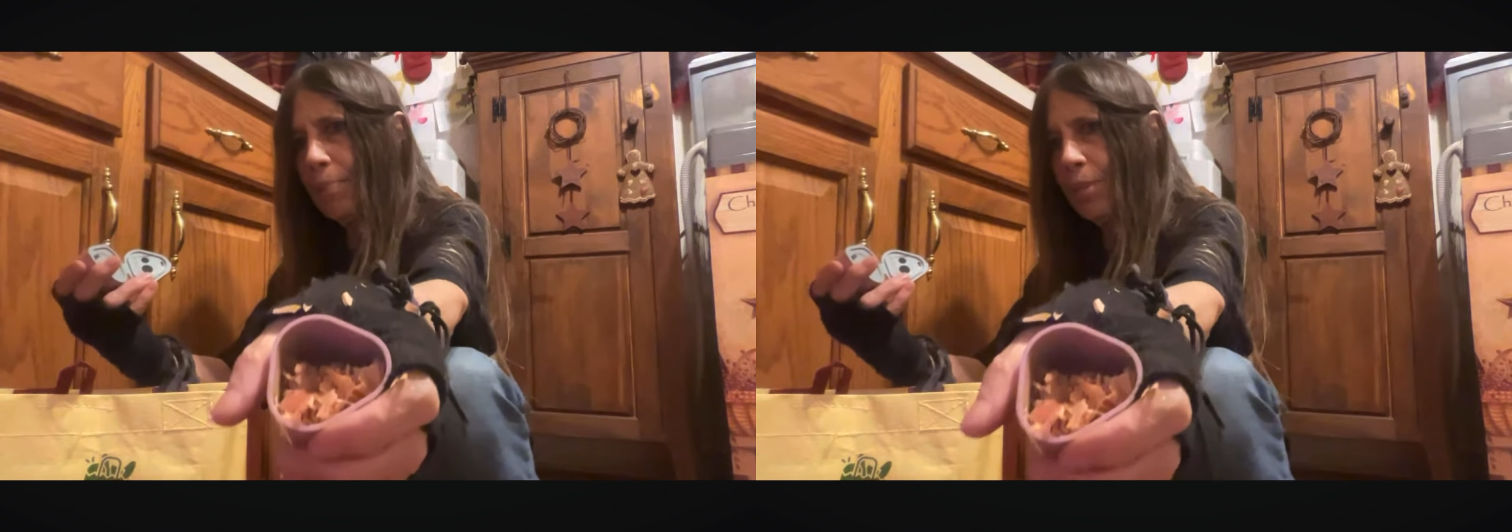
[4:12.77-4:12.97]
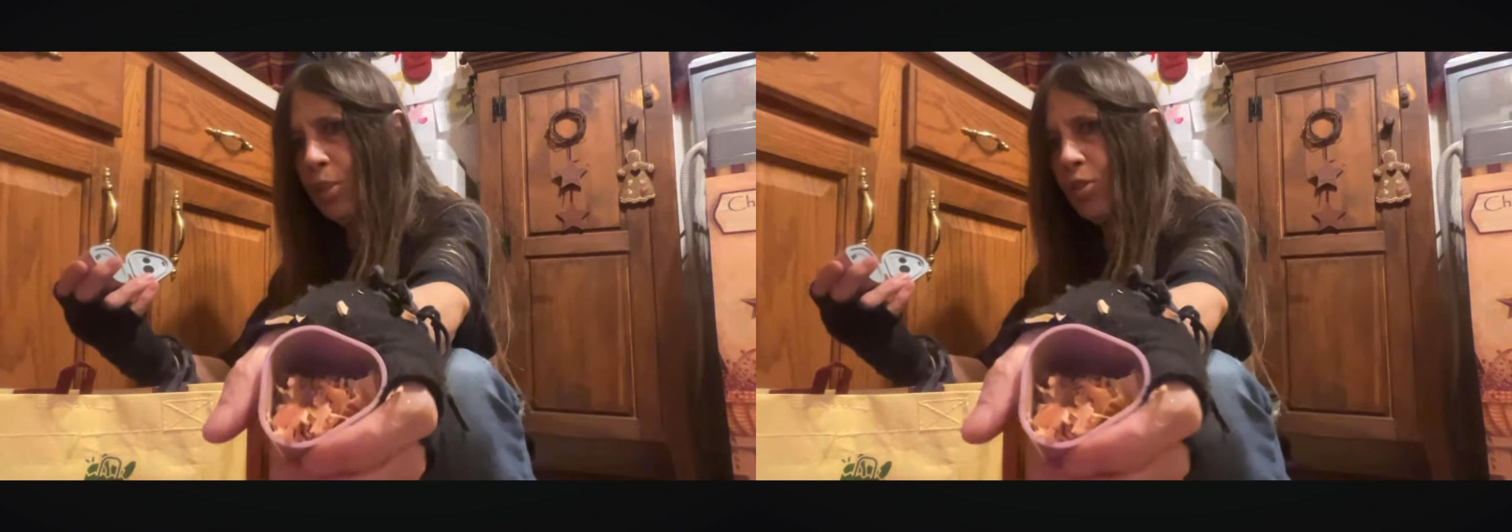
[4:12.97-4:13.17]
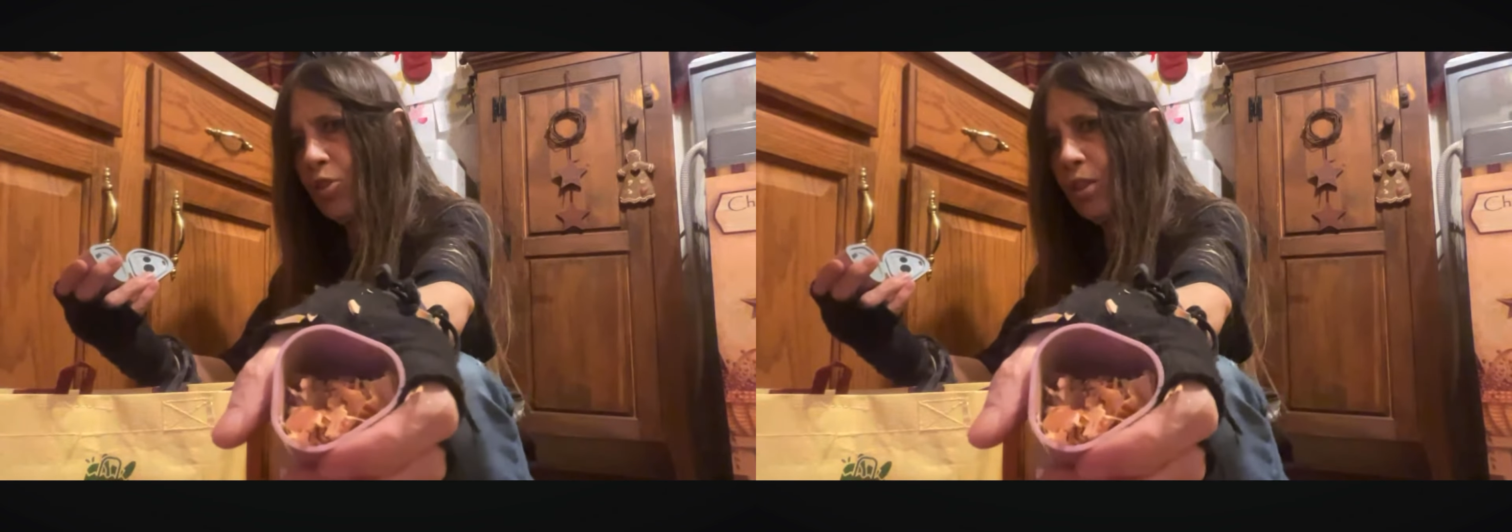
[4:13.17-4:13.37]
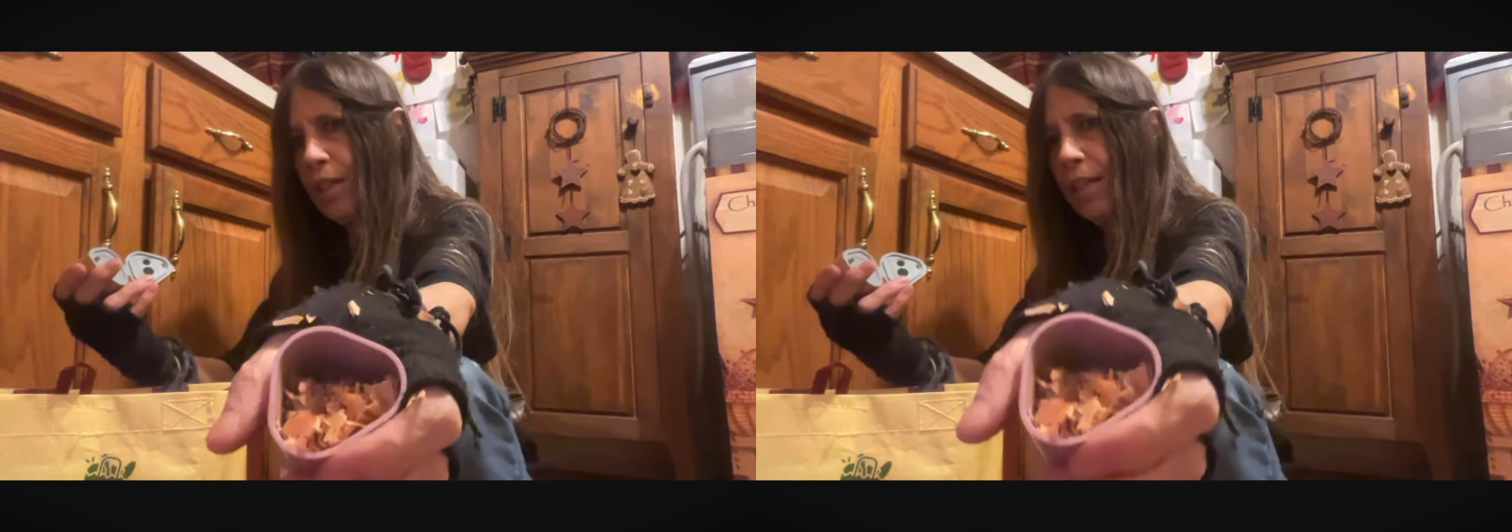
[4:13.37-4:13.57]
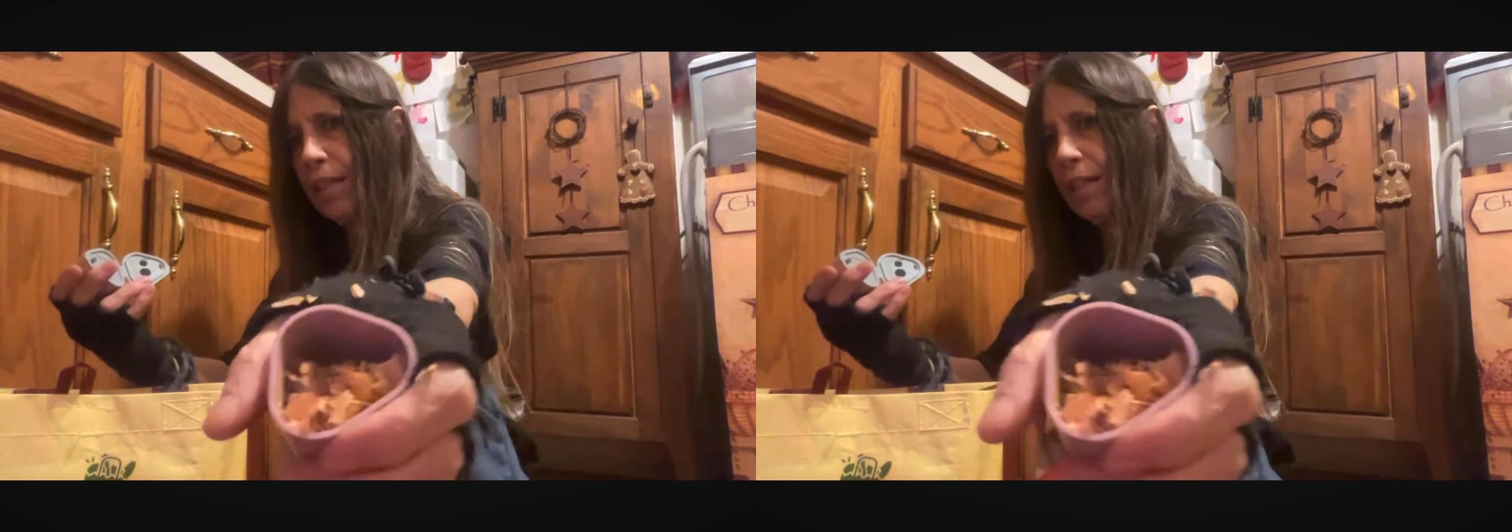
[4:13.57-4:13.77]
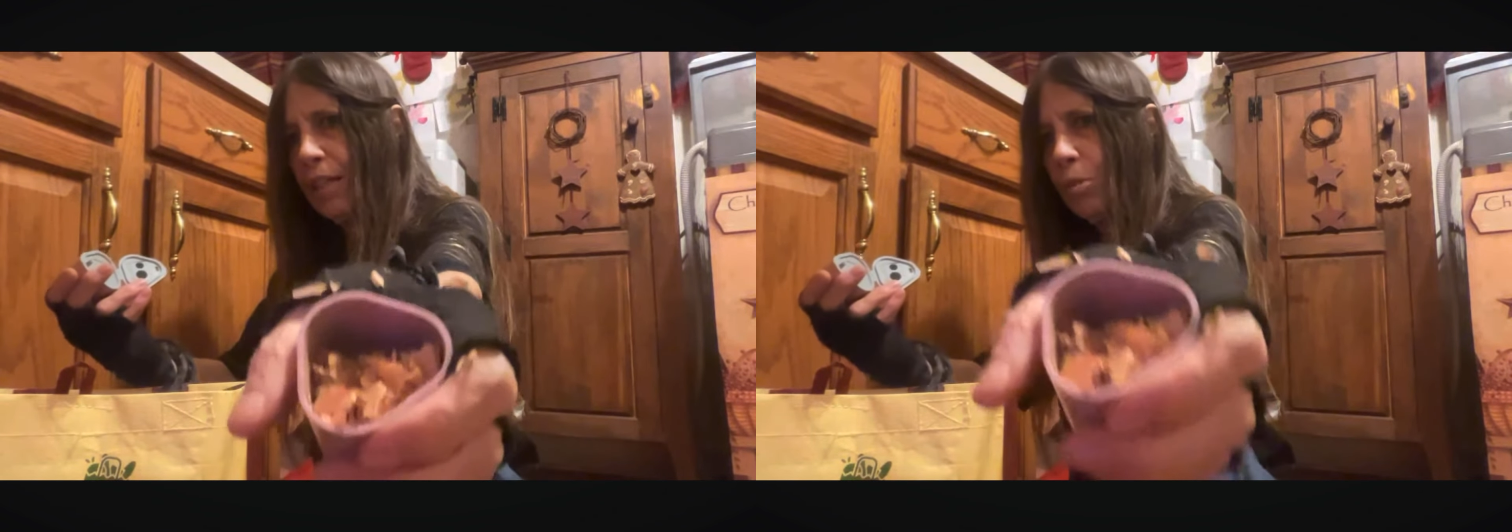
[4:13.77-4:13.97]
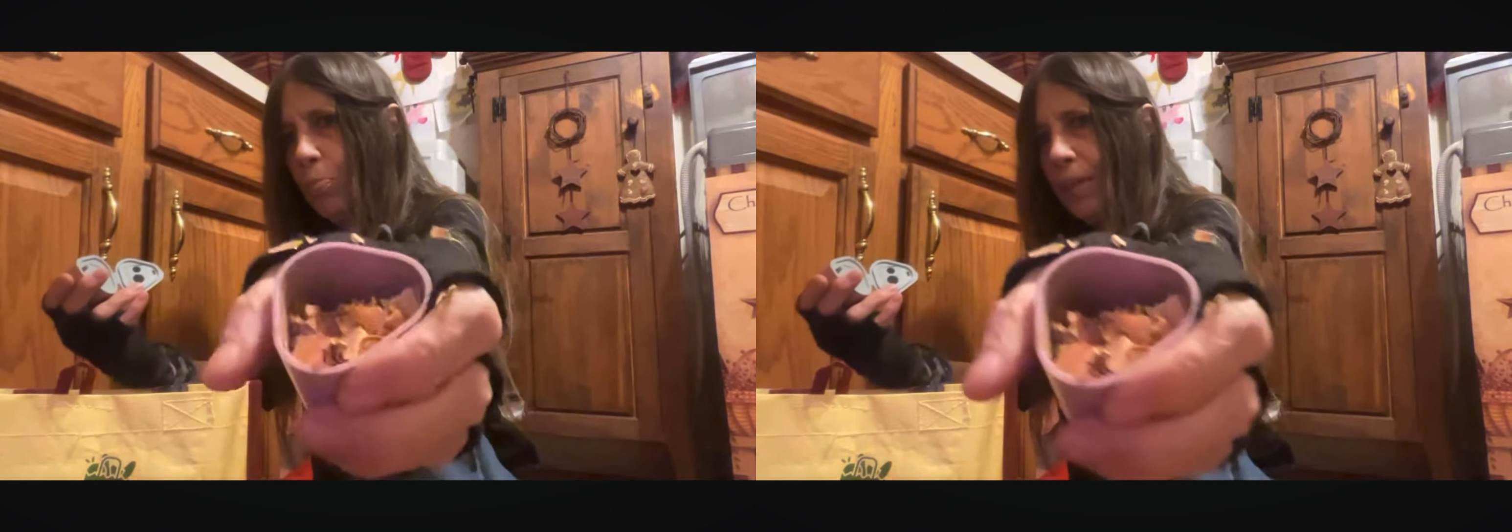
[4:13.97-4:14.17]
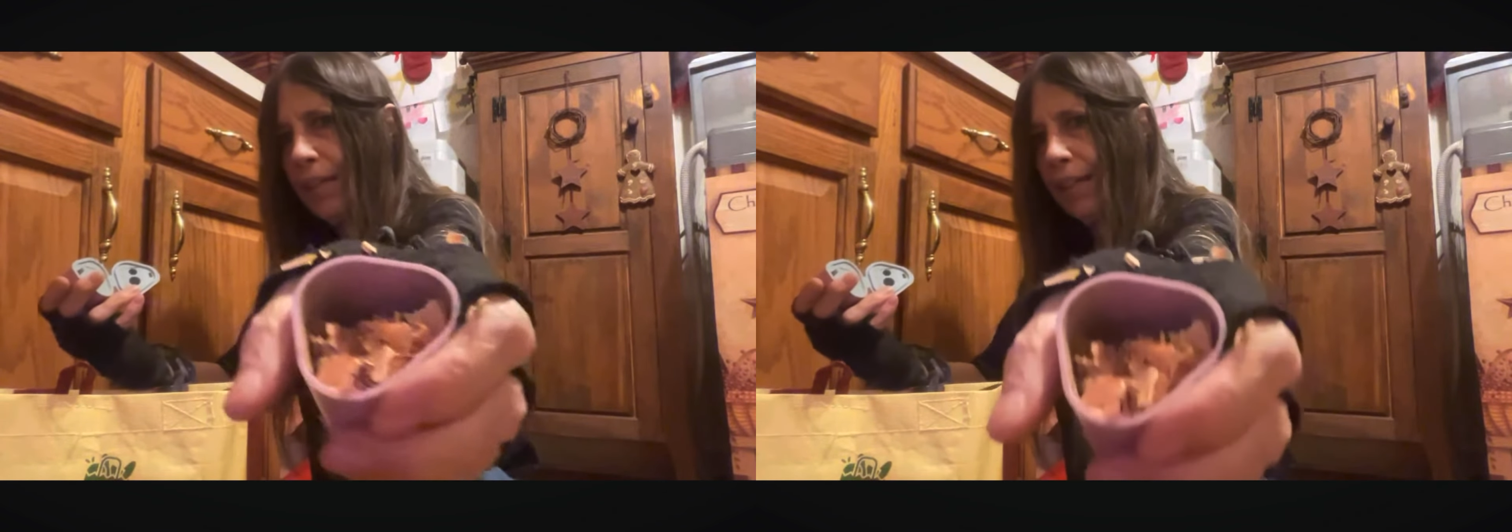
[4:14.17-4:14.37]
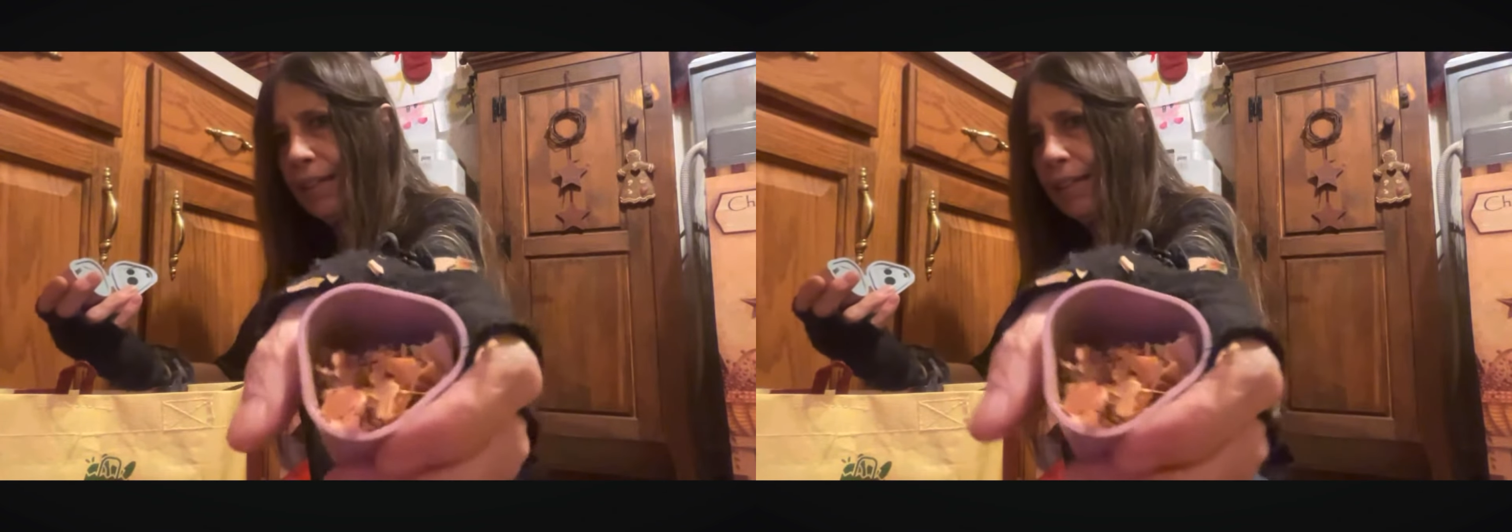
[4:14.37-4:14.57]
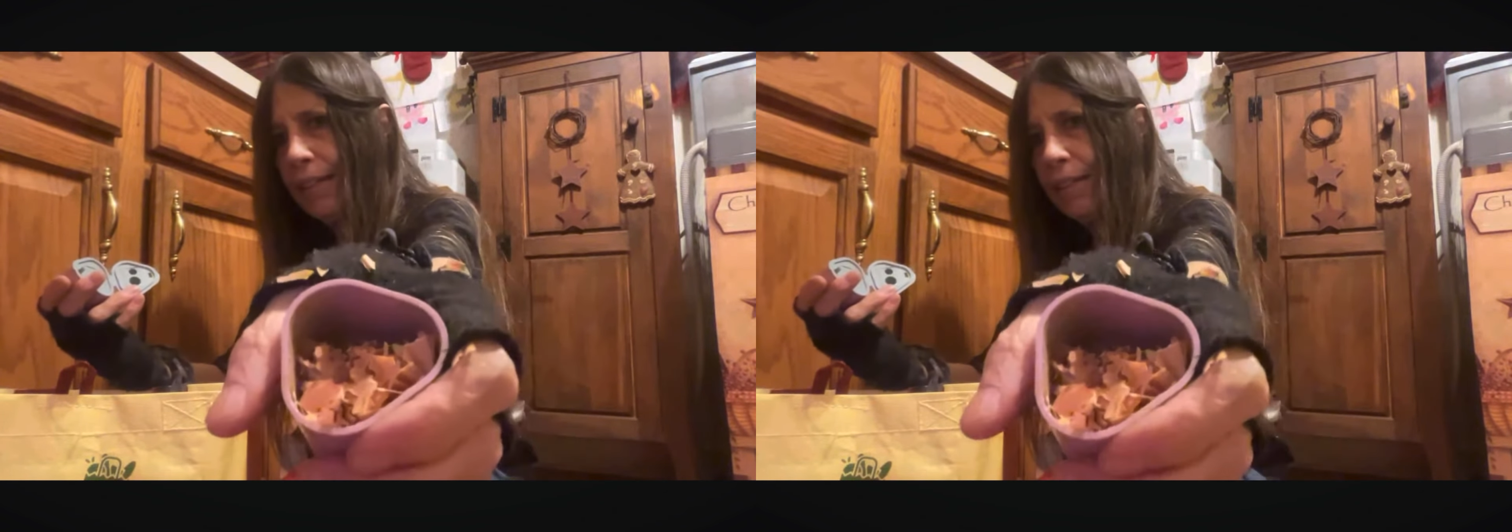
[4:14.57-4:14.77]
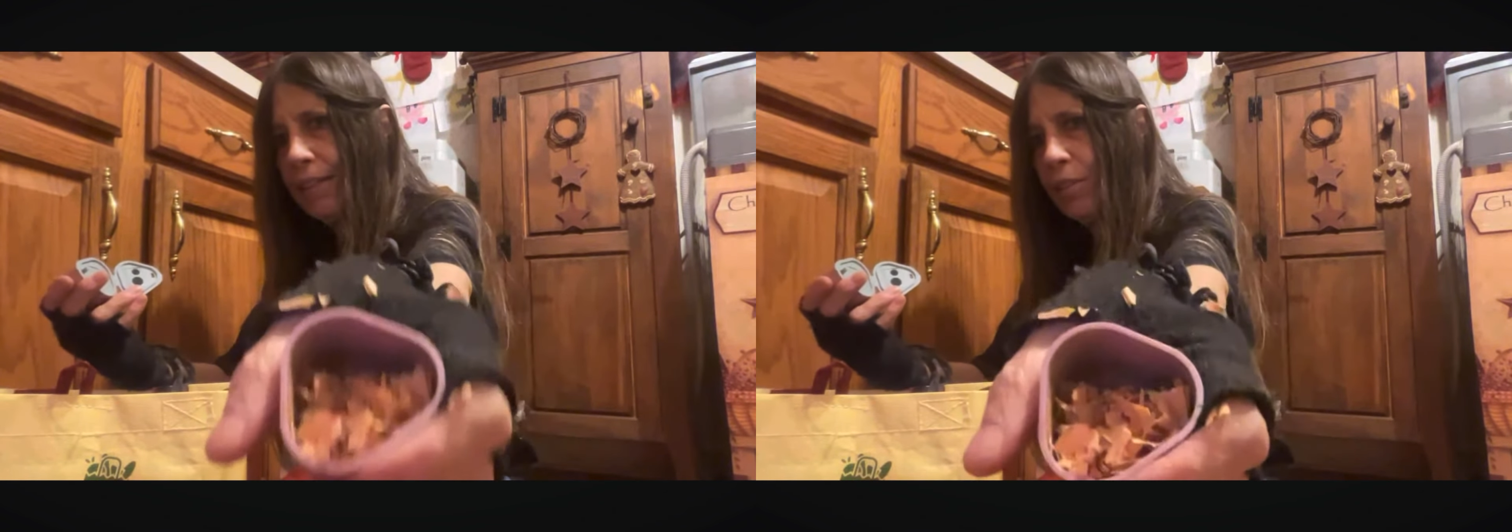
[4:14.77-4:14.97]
Mercedes Benz?